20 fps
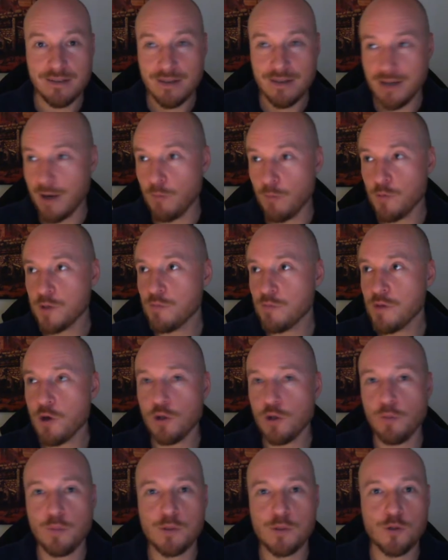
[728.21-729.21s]
come with me
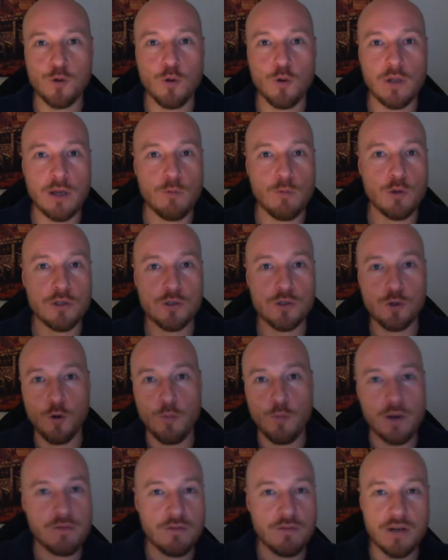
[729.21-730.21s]
on a patrol, I want to show
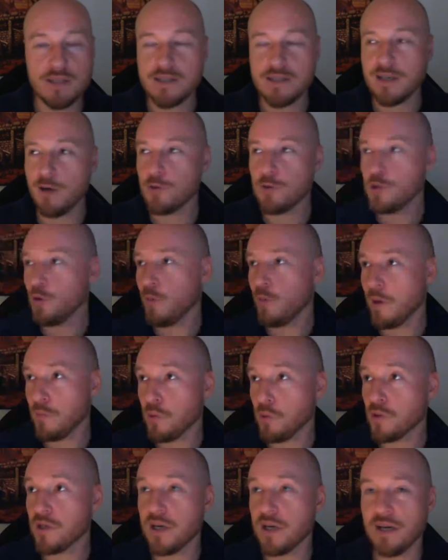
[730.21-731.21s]
my friends how you're my
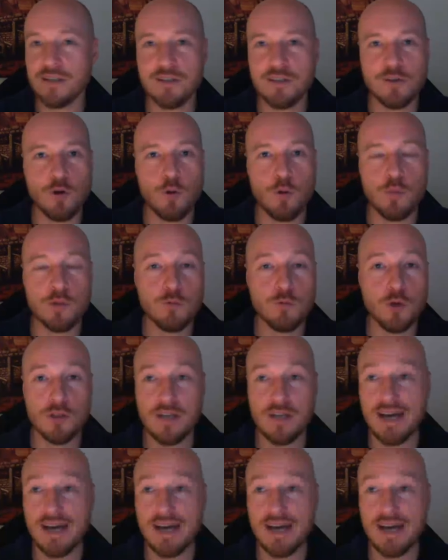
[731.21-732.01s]
bodyguard in the open world.